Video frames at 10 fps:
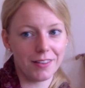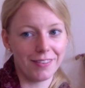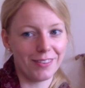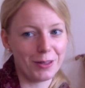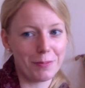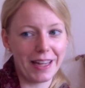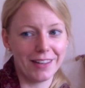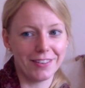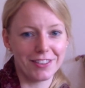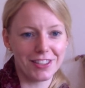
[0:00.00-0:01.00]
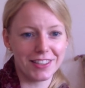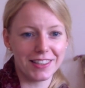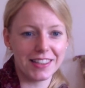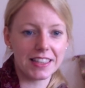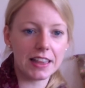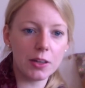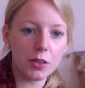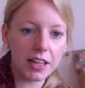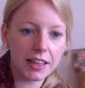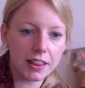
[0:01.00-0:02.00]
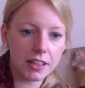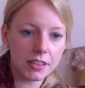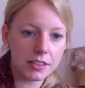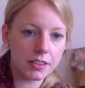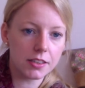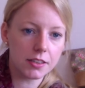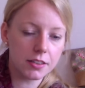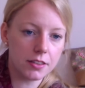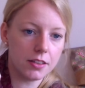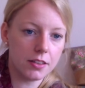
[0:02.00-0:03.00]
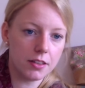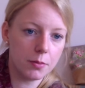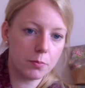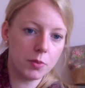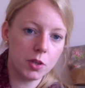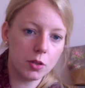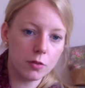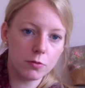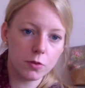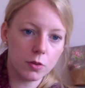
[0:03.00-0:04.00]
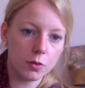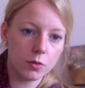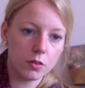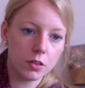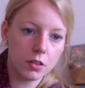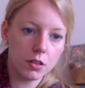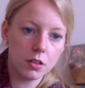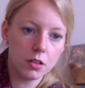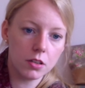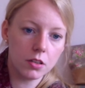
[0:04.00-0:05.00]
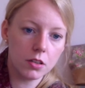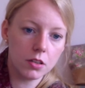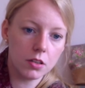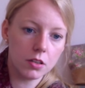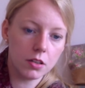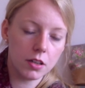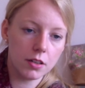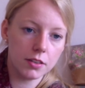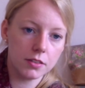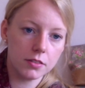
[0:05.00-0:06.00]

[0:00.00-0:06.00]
Oh my gosh, look at this beautiful yarn.